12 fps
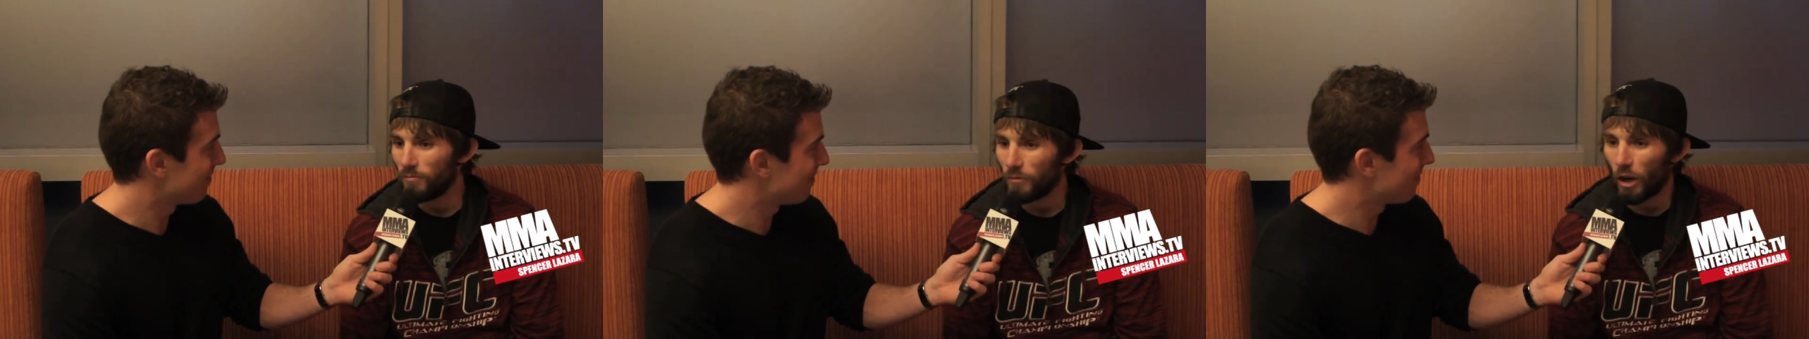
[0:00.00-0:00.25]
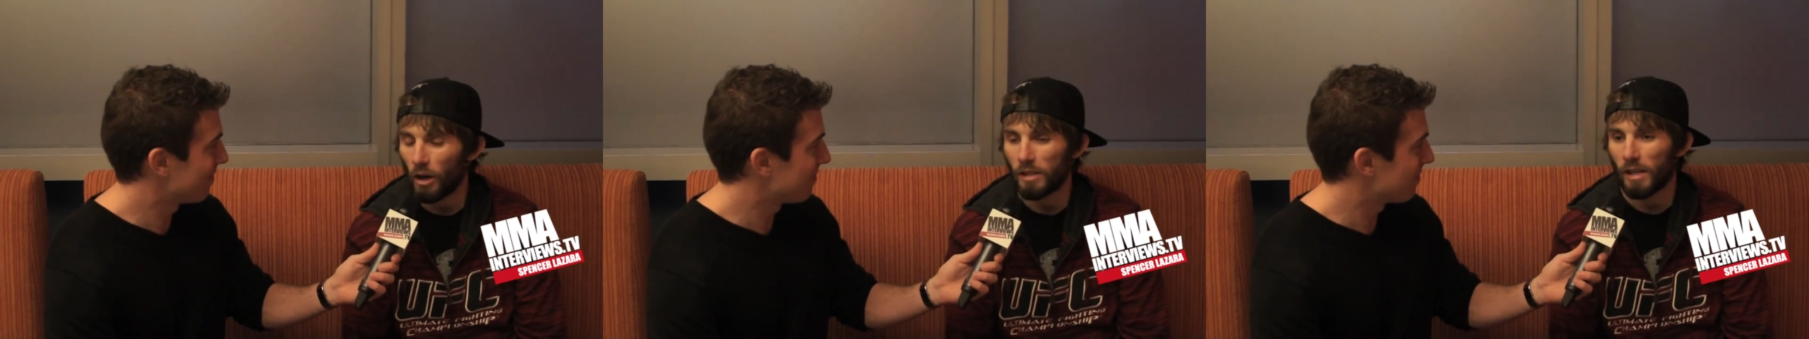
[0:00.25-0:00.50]

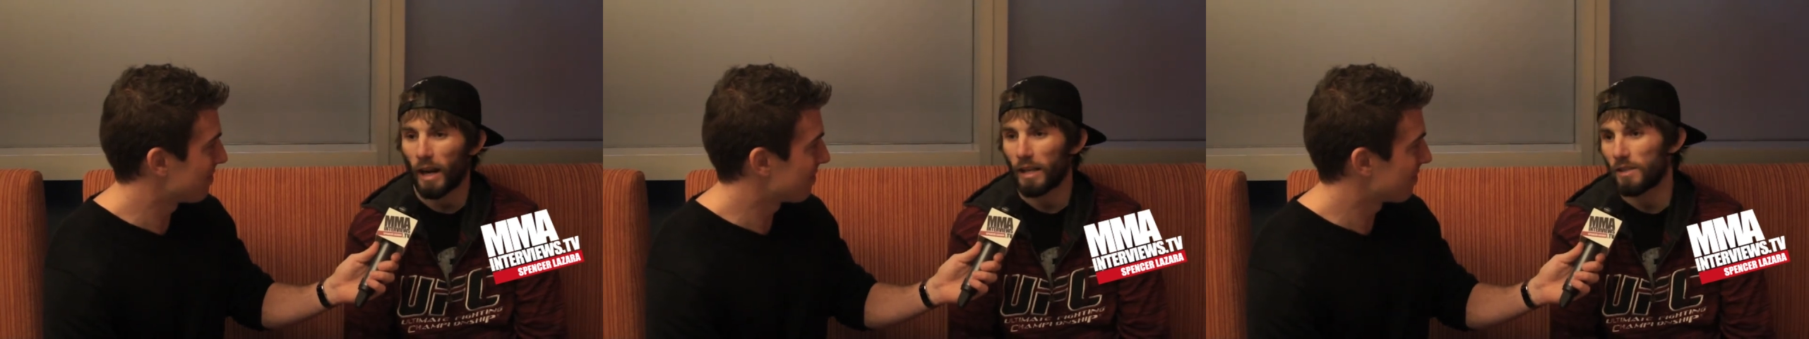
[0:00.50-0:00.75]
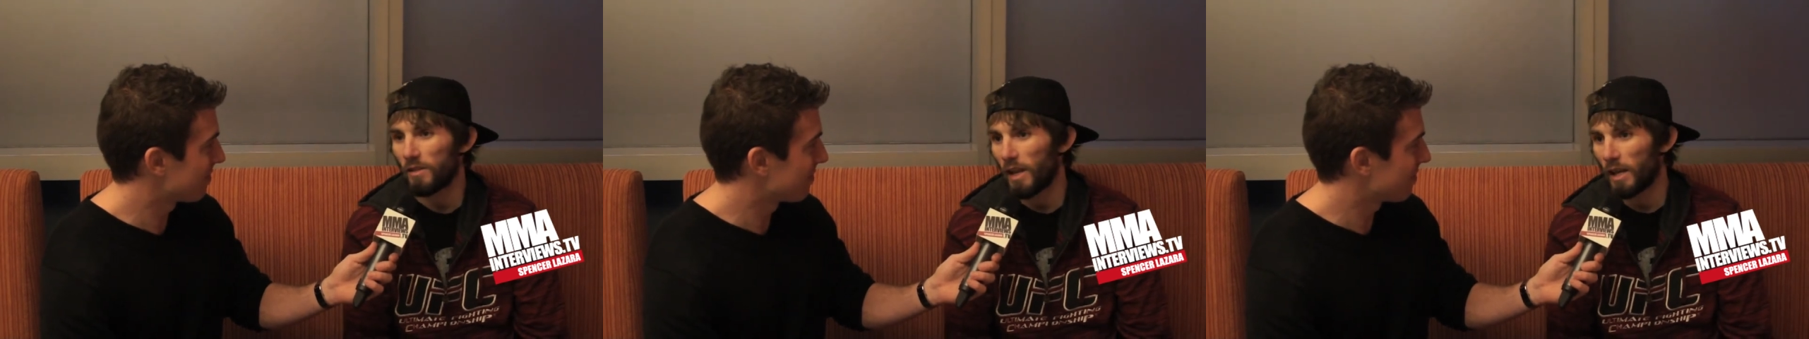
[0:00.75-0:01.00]
Speaker 1: 30
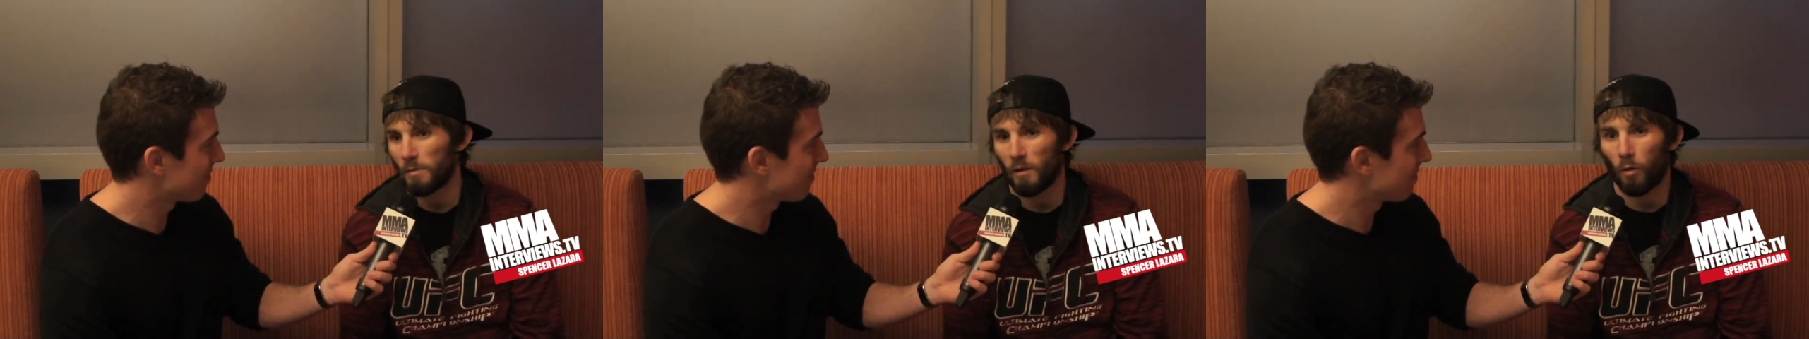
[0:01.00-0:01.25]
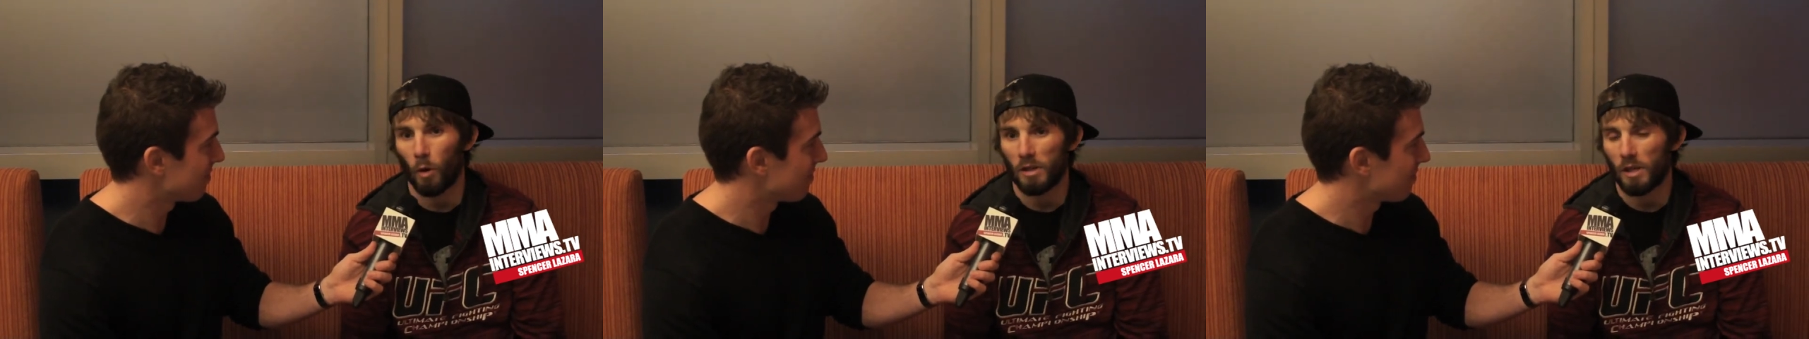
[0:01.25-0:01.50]
seconds or it takes me
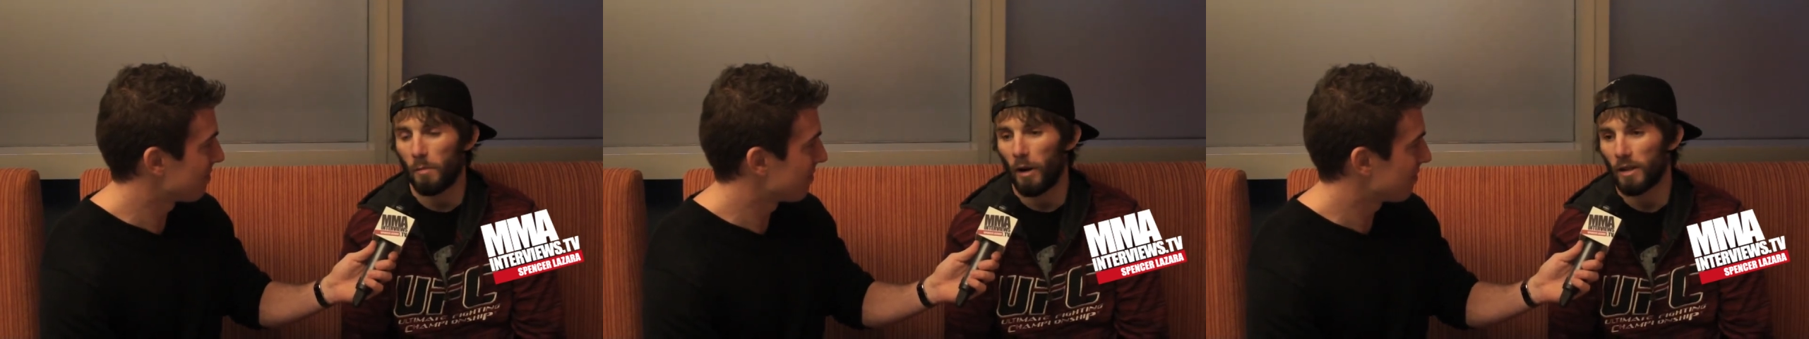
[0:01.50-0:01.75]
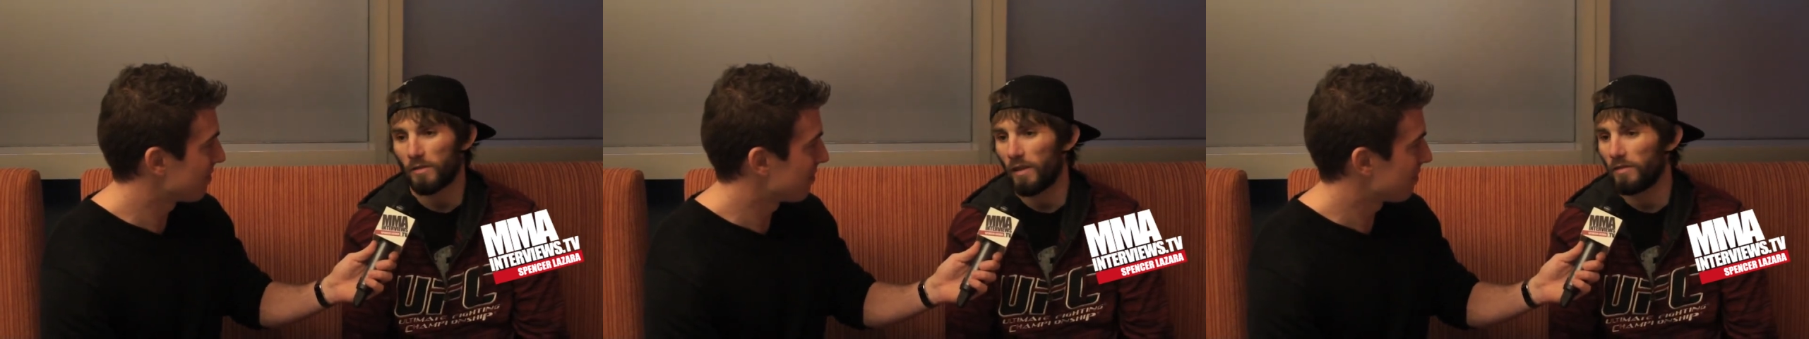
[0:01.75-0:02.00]
14
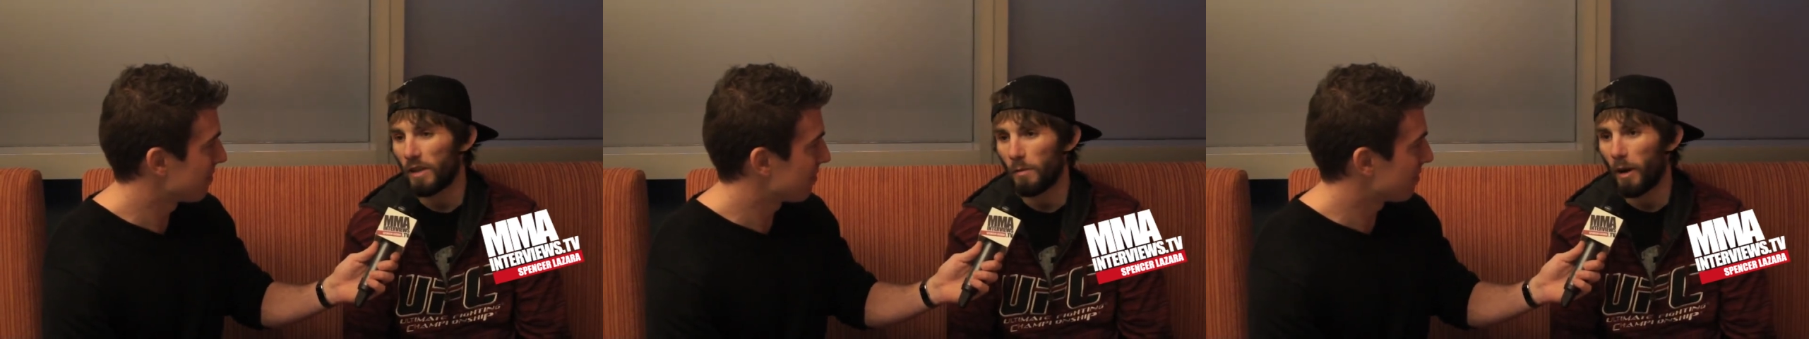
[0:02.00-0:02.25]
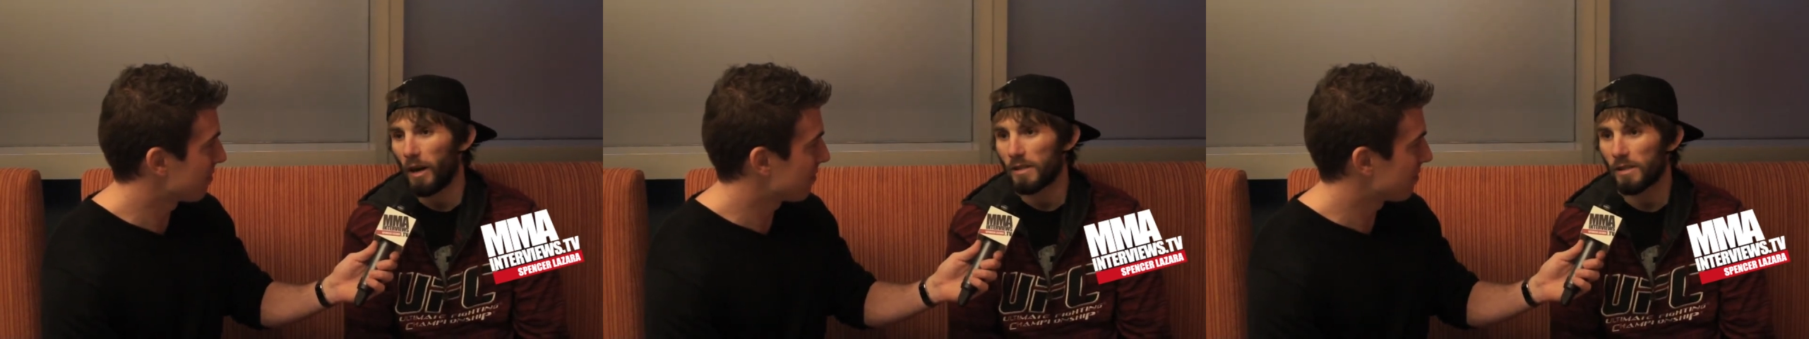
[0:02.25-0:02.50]
minutes,
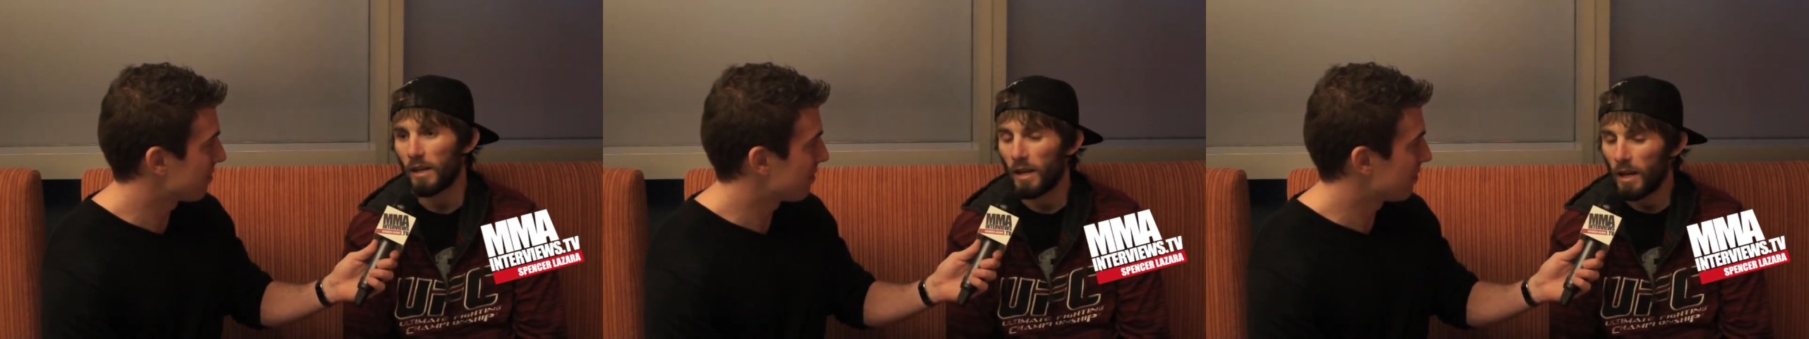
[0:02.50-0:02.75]
15 minutes.